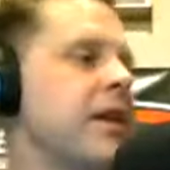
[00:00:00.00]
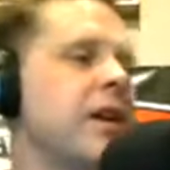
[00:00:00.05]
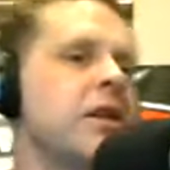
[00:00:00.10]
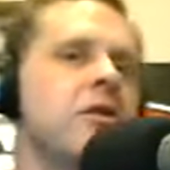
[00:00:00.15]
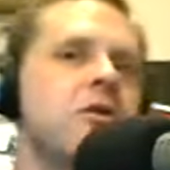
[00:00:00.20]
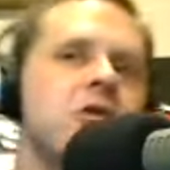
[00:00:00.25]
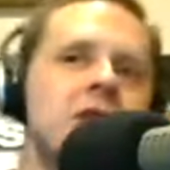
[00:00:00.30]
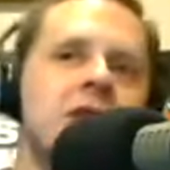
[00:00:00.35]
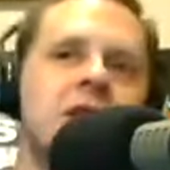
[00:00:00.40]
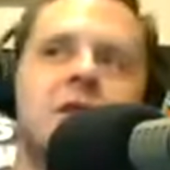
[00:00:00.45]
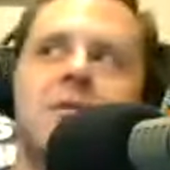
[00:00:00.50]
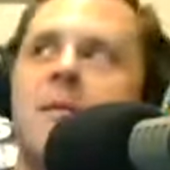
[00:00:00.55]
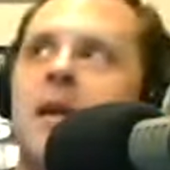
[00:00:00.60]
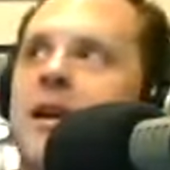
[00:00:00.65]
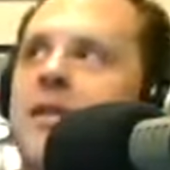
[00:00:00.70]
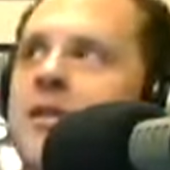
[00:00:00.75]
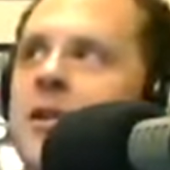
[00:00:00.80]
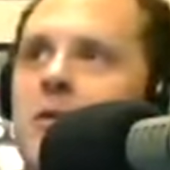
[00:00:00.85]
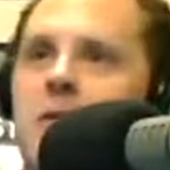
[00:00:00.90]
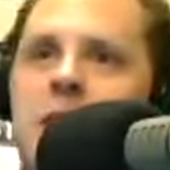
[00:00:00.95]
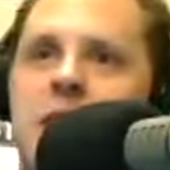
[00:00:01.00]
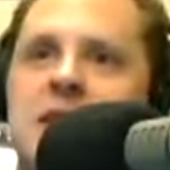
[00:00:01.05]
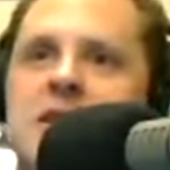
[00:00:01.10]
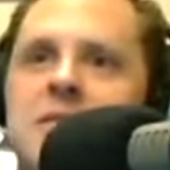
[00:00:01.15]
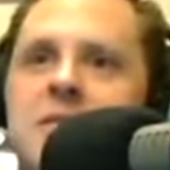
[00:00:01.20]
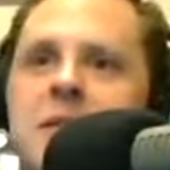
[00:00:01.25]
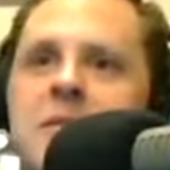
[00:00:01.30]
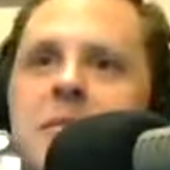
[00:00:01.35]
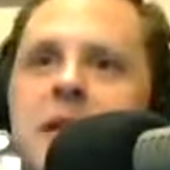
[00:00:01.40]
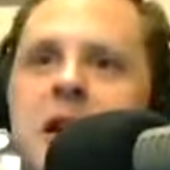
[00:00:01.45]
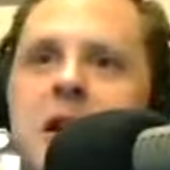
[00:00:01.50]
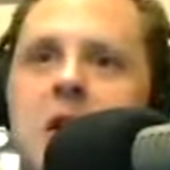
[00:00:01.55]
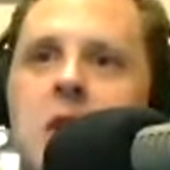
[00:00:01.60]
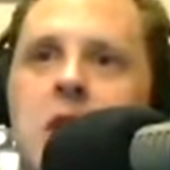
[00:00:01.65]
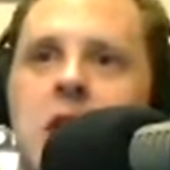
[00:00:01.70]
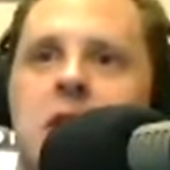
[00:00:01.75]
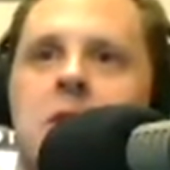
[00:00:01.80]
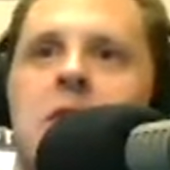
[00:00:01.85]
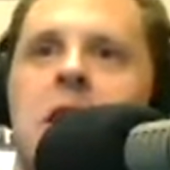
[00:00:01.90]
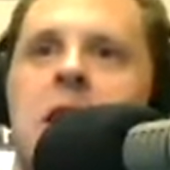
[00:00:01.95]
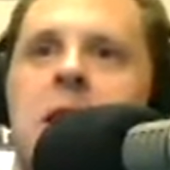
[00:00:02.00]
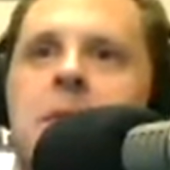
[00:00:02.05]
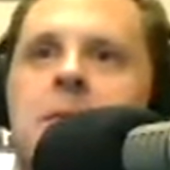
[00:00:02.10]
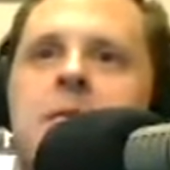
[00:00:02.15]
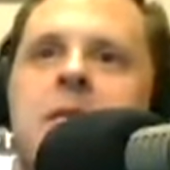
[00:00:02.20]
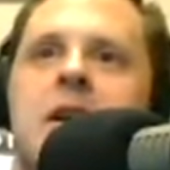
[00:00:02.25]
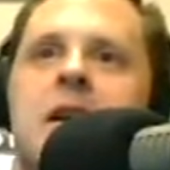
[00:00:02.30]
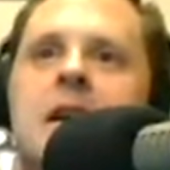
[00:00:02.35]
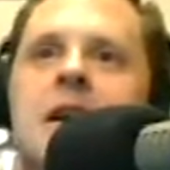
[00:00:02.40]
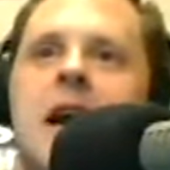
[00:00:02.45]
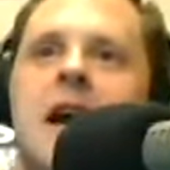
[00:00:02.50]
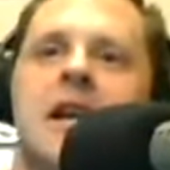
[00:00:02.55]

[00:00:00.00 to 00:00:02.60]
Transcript: They usually demand their ransom in Bitcoin, right?